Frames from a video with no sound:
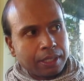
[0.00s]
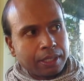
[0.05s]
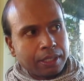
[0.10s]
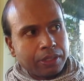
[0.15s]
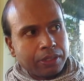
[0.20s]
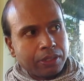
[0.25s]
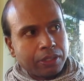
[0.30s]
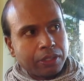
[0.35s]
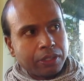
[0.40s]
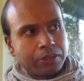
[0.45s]

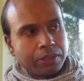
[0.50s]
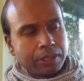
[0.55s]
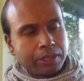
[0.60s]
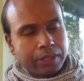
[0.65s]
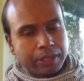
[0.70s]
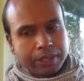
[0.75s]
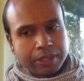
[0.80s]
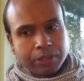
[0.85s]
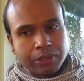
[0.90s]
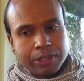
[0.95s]
You go
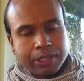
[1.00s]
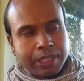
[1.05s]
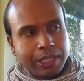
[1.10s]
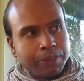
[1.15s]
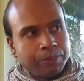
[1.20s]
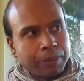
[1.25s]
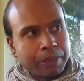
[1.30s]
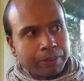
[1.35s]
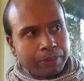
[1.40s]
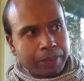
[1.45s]
into a
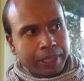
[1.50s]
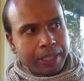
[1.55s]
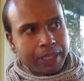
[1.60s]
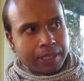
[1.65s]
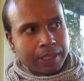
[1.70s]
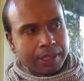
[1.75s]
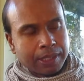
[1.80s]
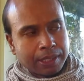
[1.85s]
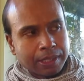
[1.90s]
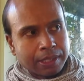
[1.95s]
deeper
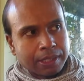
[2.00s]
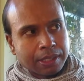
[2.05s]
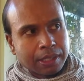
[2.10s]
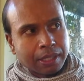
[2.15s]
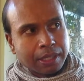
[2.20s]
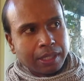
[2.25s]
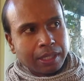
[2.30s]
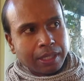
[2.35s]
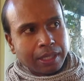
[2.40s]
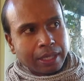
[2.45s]
peace,
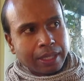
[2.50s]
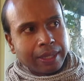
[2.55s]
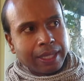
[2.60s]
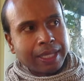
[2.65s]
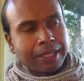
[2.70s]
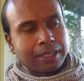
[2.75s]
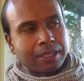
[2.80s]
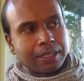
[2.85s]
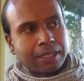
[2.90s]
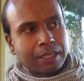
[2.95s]
and
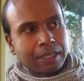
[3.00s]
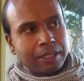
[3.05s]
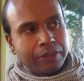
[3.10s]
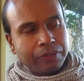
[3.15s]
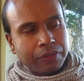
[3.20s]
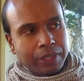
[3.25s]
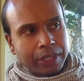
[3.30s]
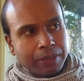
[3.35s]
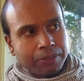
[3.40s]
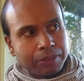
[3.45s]
that, and
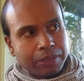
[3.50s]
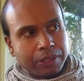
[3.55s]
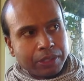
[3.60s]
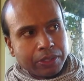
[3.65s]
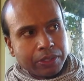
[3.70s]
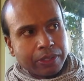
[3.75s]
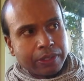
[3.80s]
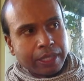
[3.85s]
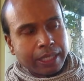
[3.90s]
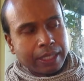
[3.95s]
if you keep
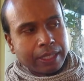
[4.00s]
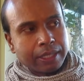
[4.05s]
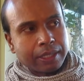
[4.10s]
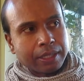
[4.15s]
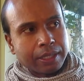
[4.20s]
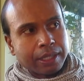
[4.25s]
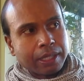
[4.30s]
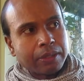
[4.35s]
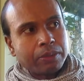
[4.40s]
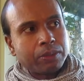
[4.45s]
doing
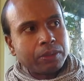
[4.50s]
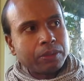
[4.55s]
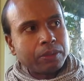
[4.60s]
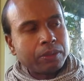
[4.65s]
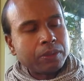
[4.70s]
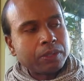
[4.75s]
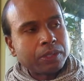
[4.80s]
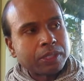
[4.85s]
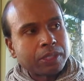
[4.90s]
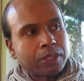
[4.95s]
that, that will
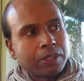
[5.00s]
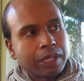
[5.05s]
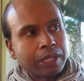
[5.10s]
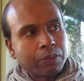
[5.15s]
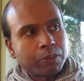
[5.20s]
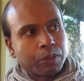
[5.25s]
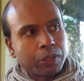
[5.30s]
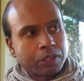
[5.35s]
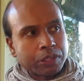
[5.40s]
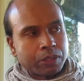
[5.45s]
also
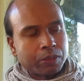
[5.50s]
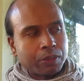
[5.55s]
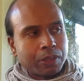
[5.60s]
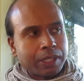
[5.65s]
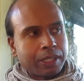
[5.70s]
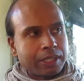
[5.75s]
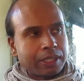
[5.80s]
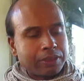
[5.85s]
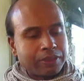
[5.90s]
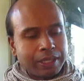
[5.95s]
like wash
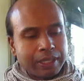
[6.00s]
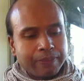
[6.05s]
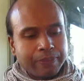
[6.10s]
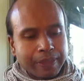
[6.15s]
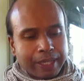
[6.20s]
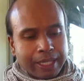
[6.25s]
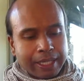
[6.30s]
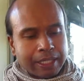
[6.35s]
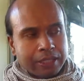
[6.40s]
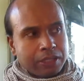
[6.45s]
away that.
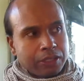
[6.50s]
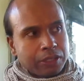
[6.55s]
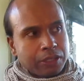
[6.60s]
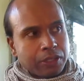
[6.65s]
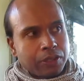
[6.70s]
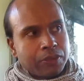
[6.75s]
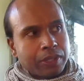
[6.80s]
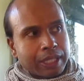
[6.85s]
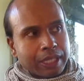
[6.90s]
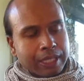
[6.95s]
And as you
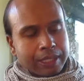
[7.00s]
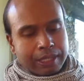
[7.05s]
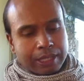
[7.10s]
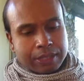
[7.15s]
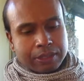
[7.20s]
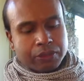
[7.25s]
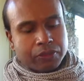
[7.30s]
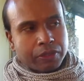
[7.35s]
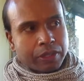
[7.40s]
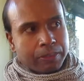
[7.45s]
do that,
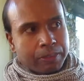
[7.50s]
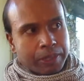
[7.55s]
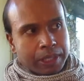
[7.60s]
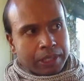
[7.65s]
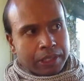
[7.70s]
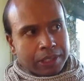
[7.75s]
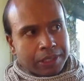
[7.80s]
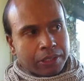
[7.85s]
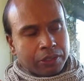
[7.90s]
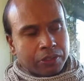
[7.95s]
as your
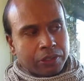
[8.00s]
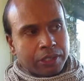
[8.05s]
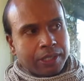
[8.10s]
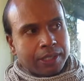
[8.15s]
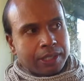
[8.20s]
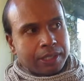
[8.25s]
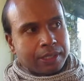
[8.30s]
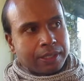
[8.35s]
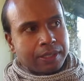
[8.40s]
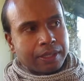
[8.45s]
vibration
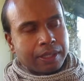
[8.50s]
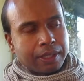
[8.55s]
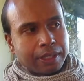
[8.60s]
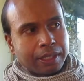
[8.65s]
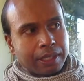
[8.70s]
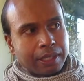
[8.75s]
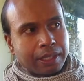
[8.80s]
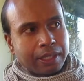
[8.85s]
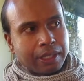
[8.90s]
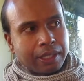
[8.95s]
increases,
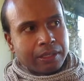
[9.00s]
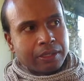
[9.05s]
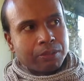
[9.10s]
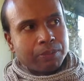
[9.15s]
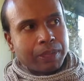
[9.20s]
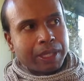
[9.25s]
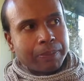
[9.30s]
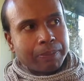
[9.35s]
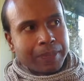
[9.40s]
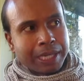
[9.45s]
it, it'll
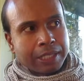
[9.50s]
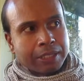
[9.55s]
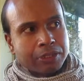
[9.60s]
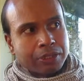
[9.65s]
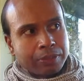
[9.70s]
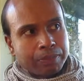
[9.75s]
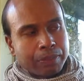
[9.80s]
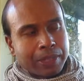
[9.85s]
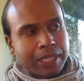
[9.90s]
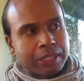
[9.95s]
be a better
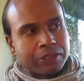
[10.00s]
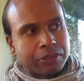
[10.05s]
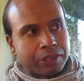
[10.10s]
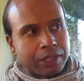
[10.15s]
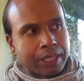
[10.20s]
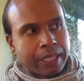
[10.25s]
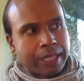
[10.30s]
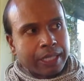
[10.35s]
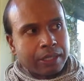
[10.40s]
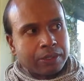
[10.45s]
and better
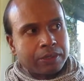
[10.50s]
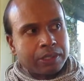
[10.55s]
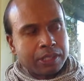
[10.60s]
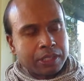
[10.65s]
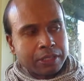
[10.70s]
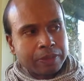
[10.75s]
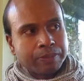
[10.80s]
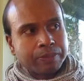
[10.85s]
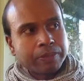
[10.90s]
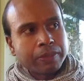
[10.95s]

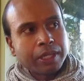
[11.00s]
encounter.